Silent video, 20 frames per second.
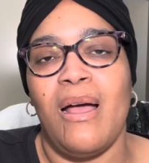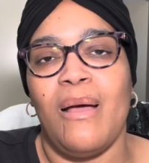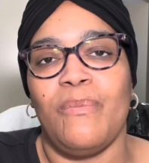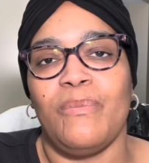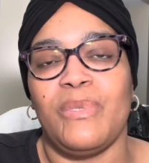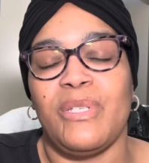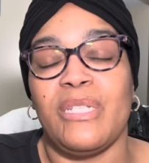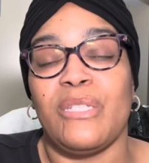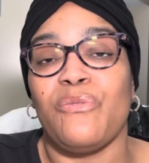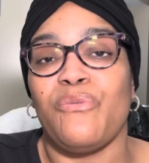
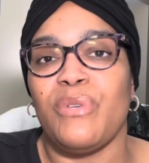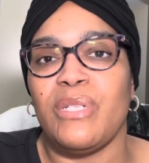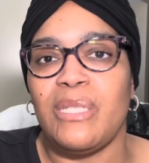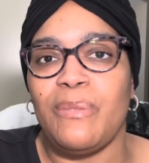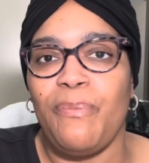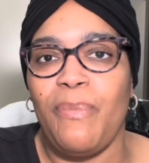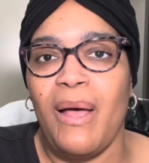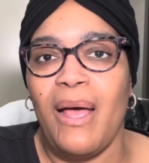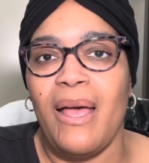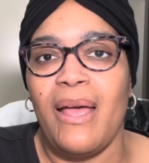Just
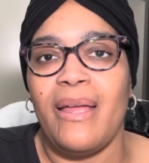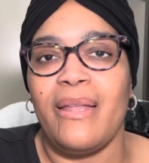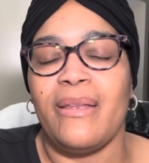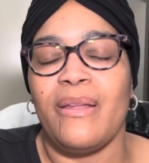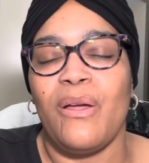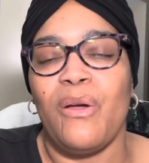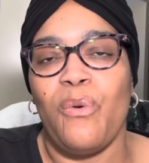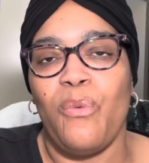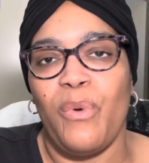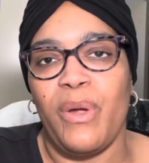respond
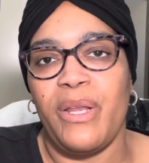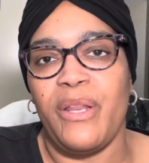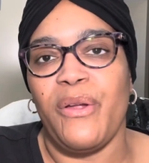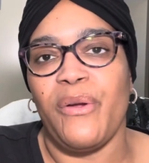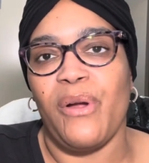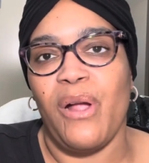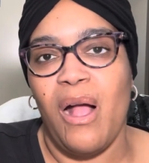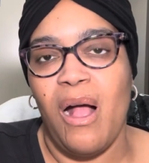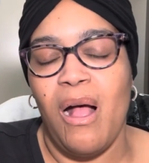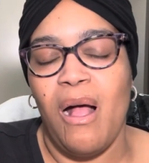when you're
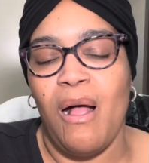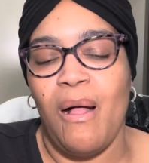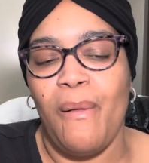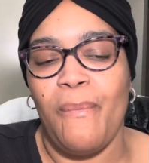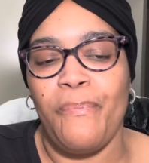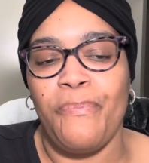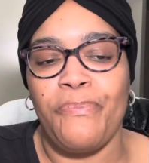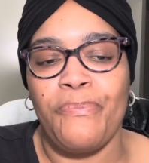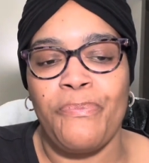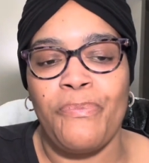
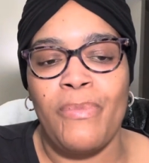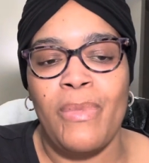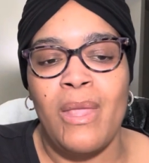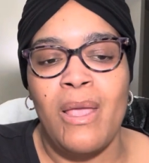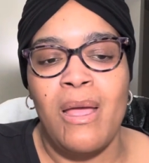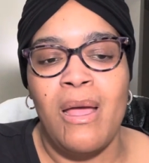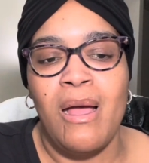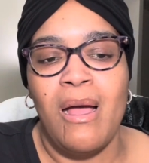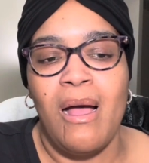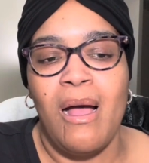calm.
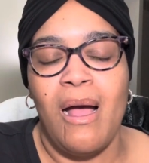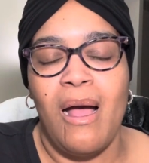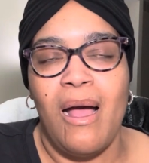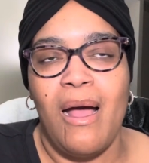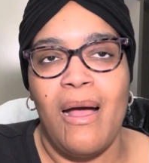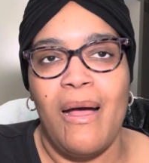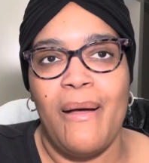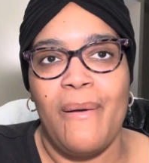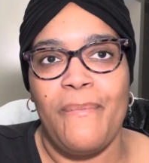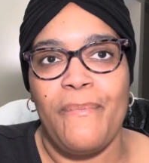
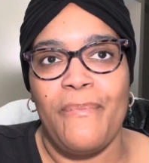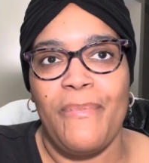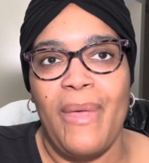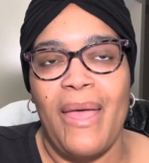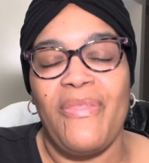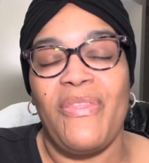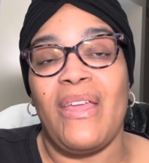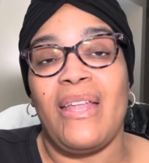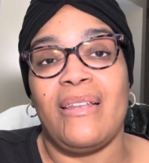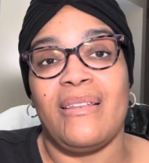
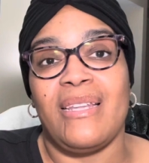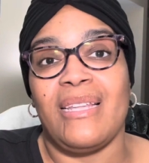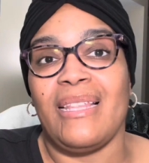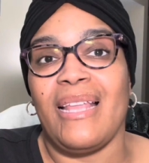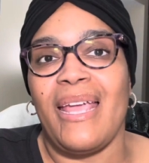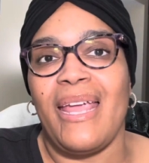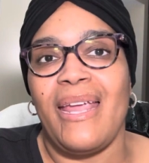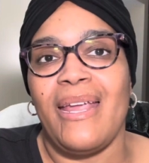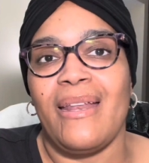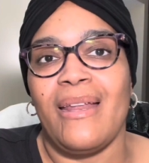And then
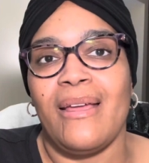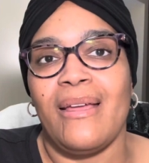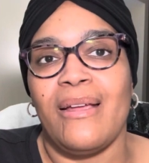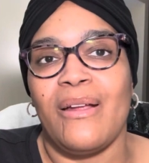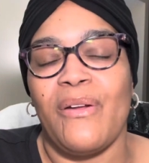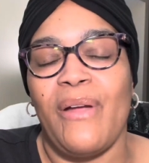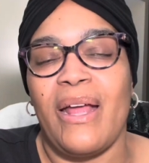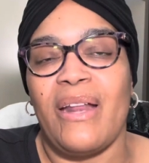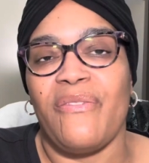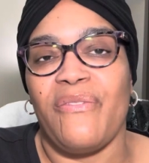delayed
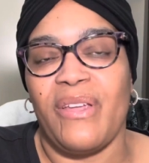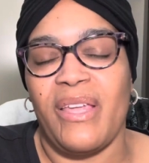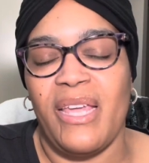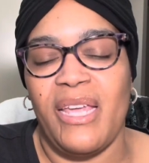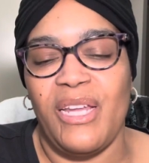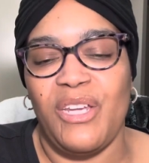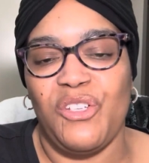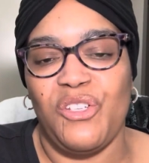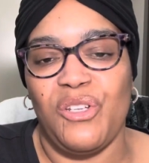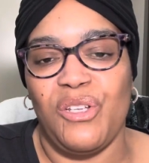
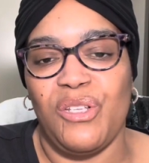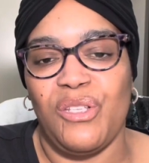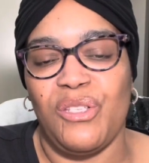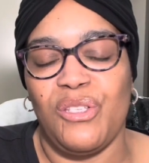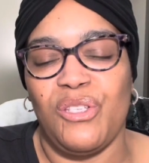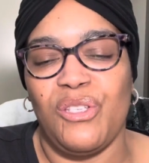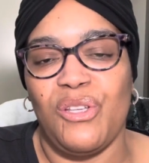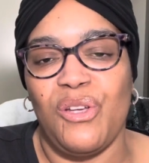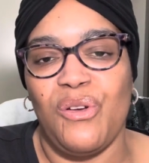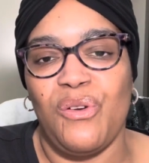gratification.
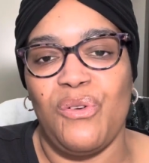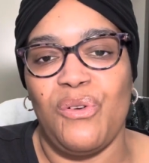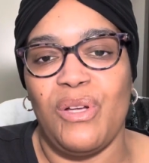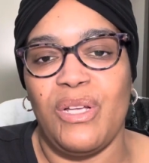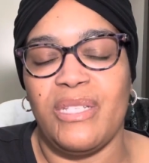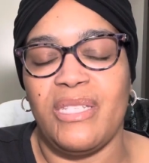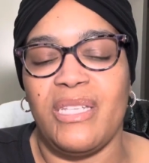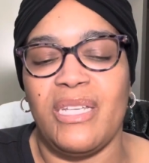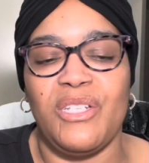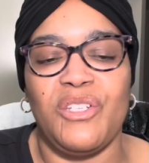So
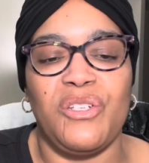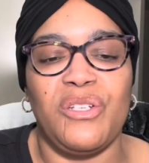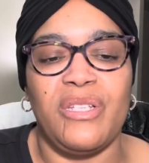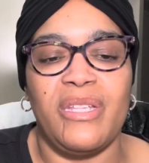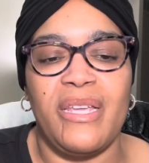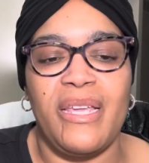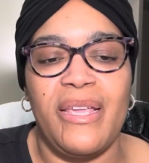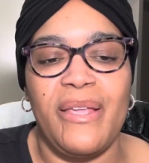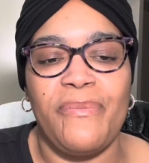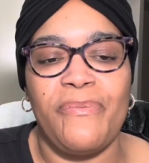
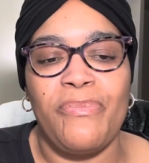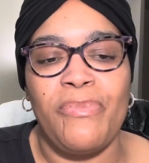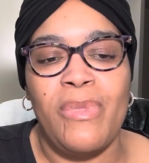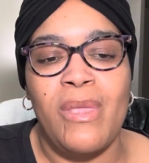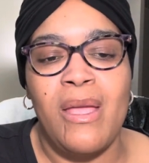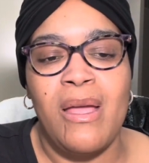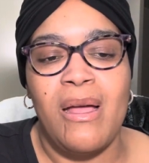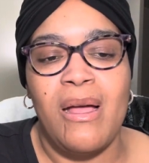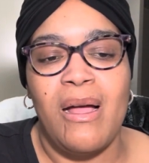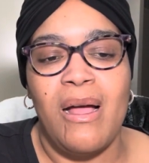essentially,
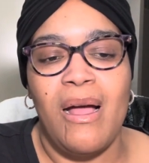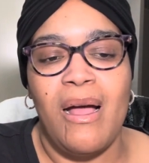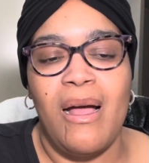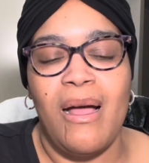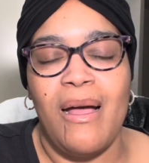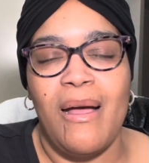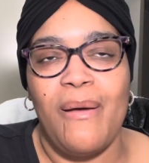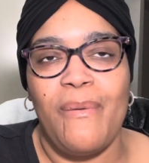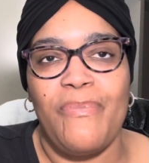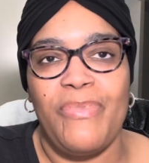
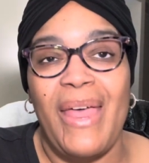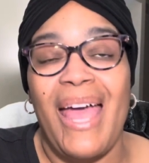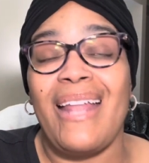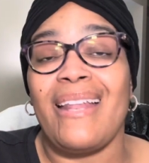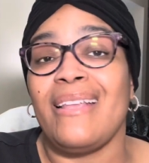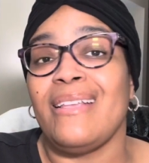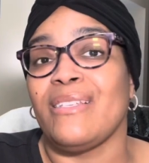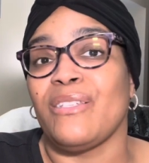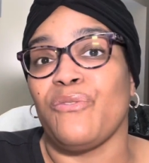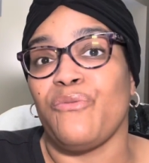that
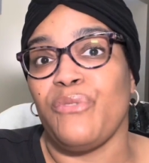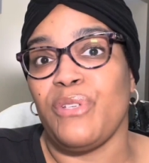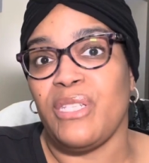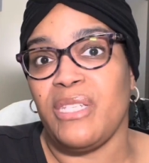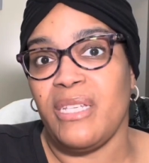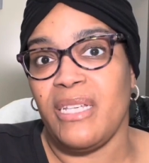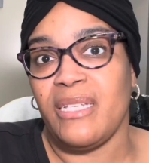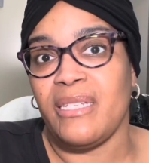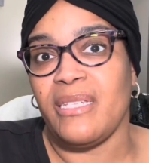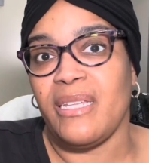is
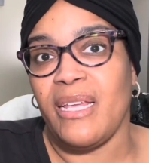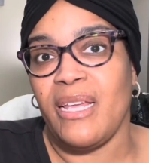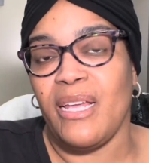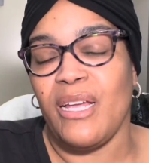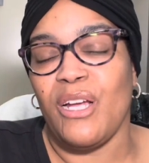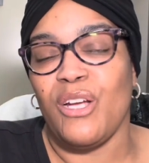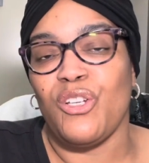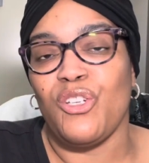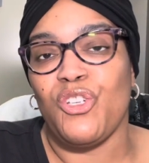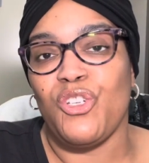
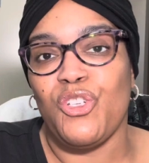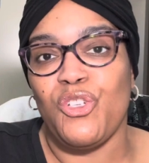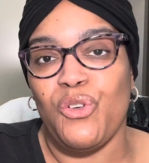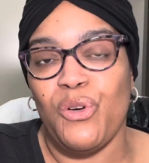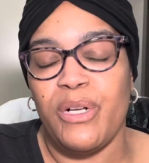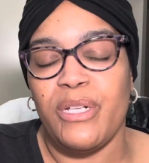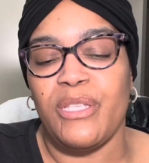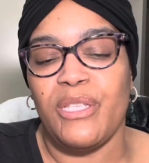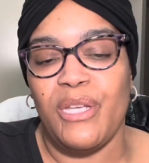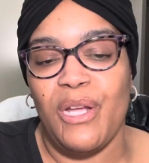resisting
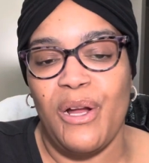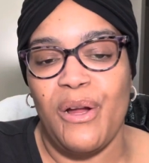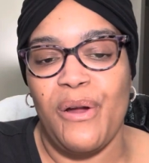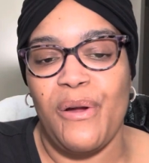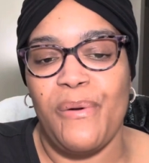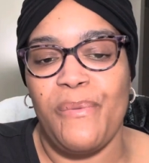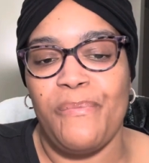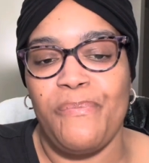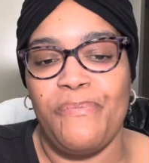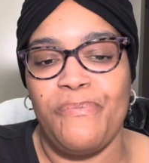short
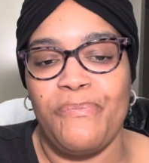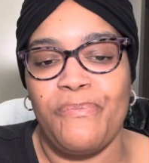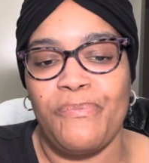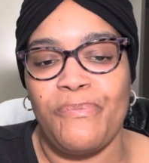term